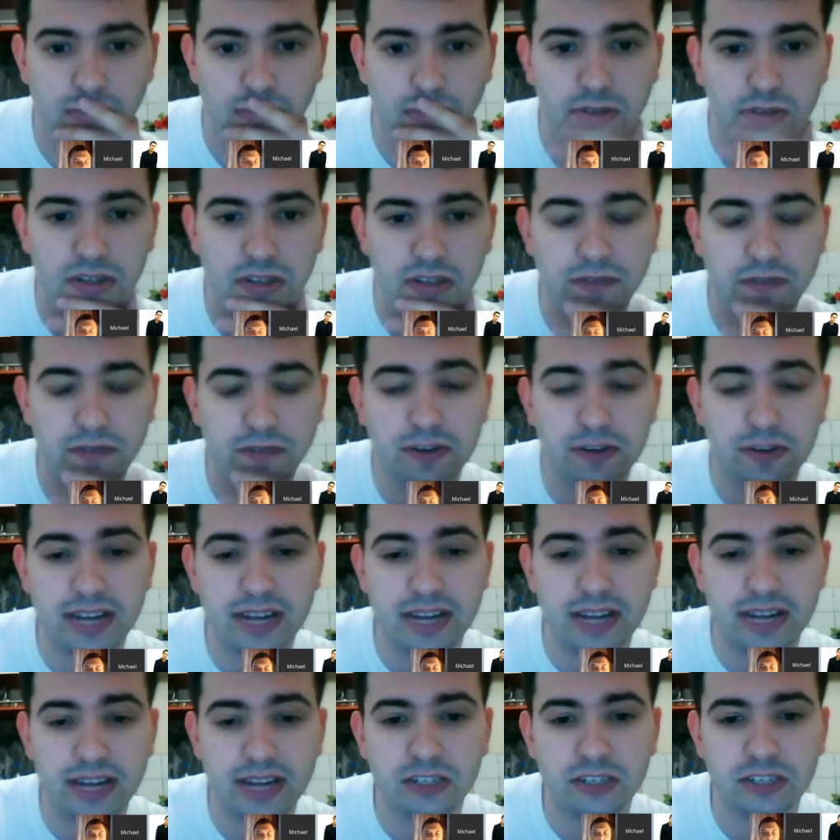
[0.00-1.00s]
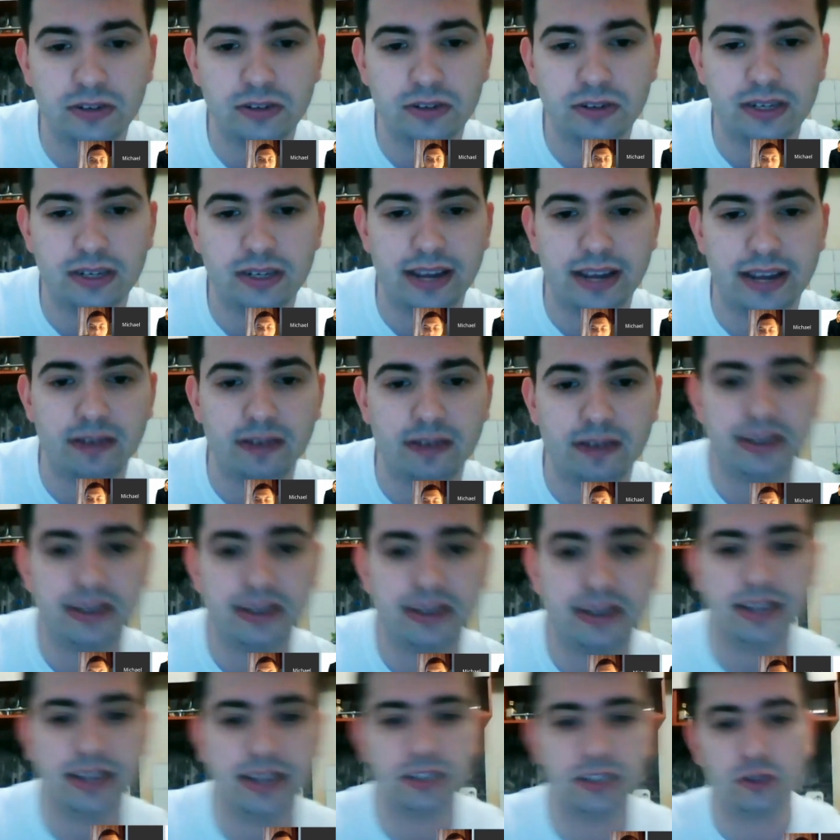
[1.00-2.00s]
to, for takes two to tango, it
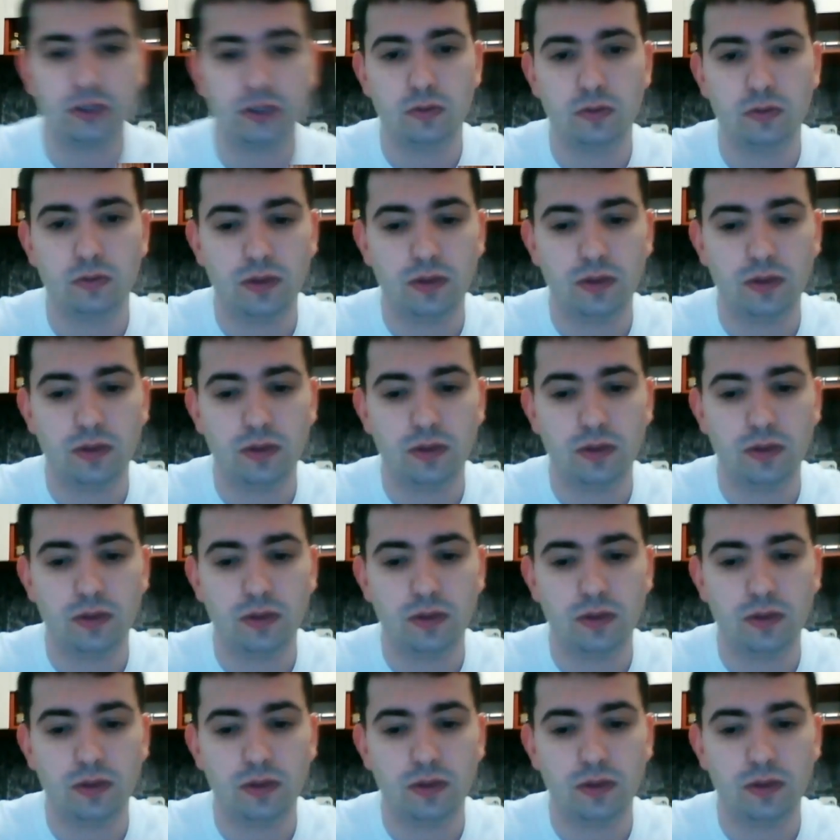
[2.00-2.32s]
takes two. Uh,